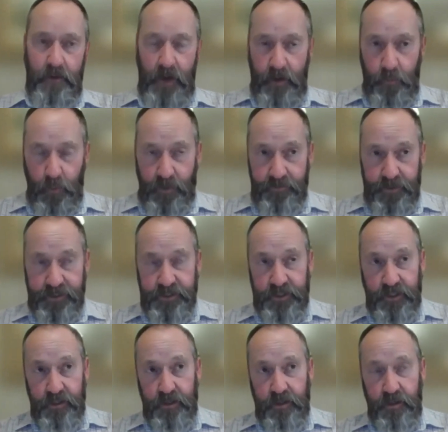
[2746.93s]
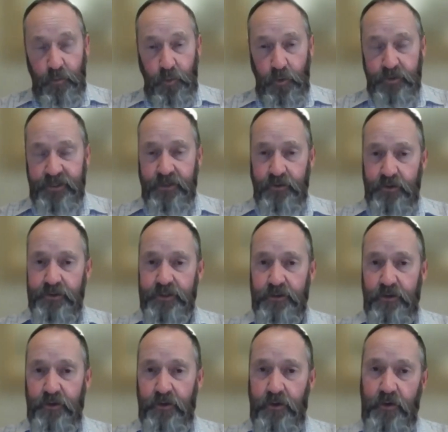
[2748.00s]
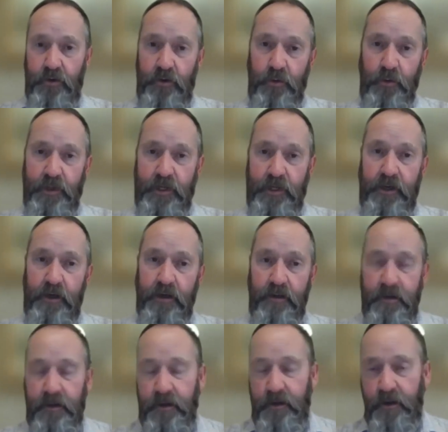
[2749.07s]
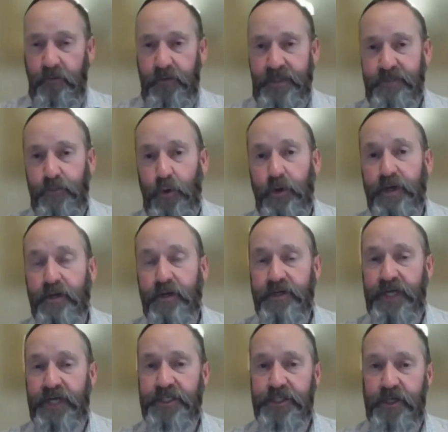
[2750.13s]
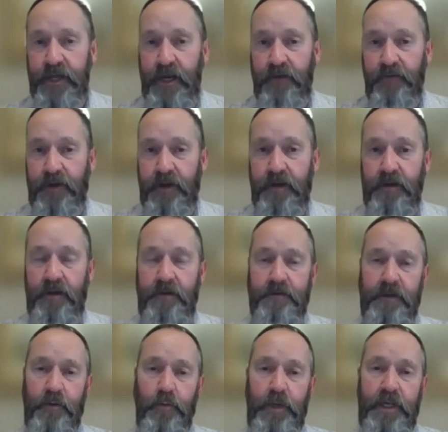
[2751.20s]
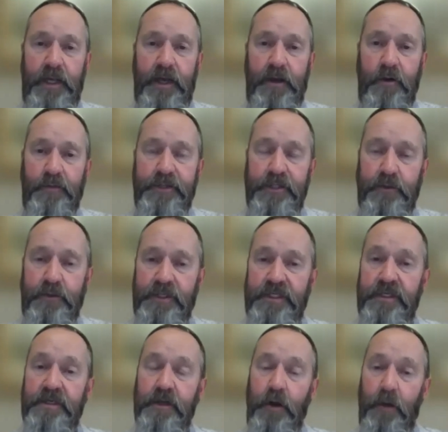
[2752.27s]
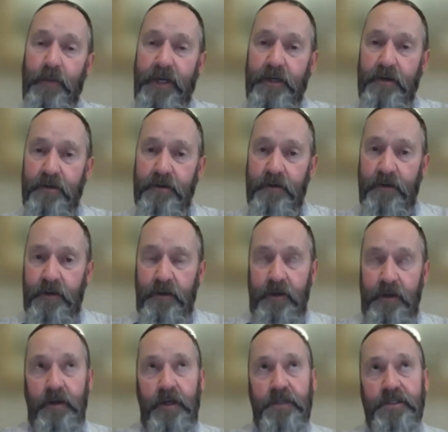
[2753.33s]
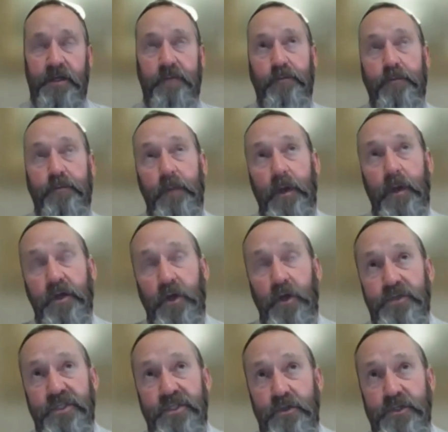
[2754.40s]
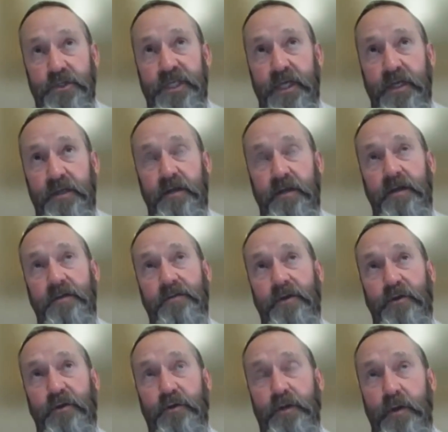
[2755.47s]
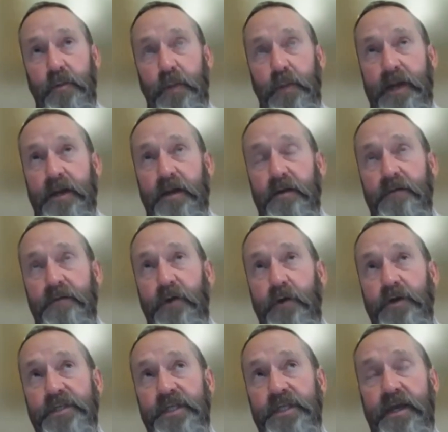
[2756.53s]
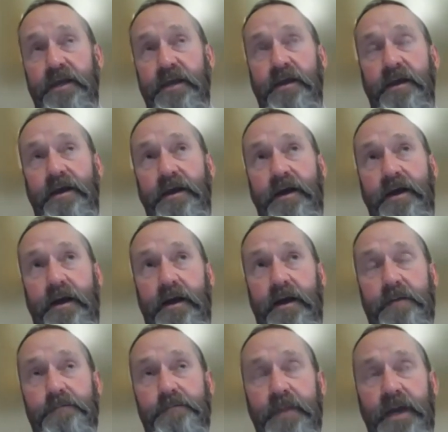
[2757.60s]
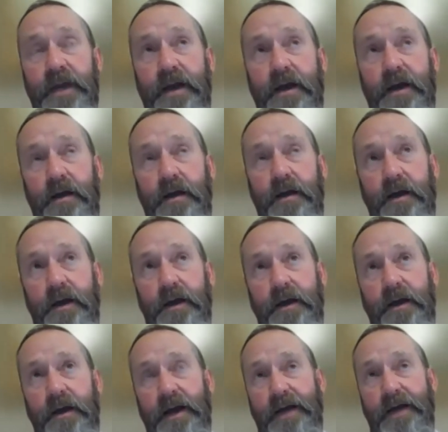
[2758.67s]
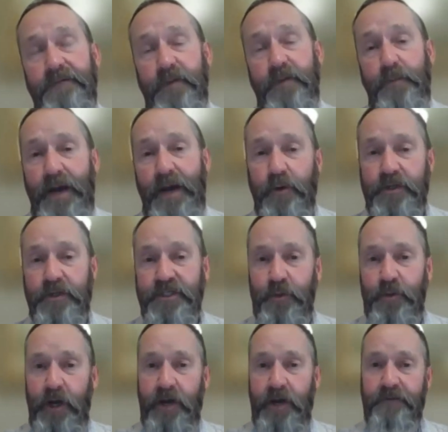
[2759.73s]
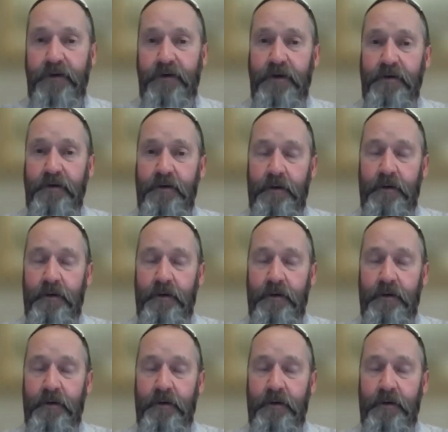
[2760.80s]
whether it's near a watercourse or within a reservoir inundation area, then we get an opportunity to comment. As a consultee, the local planning authority have the power to either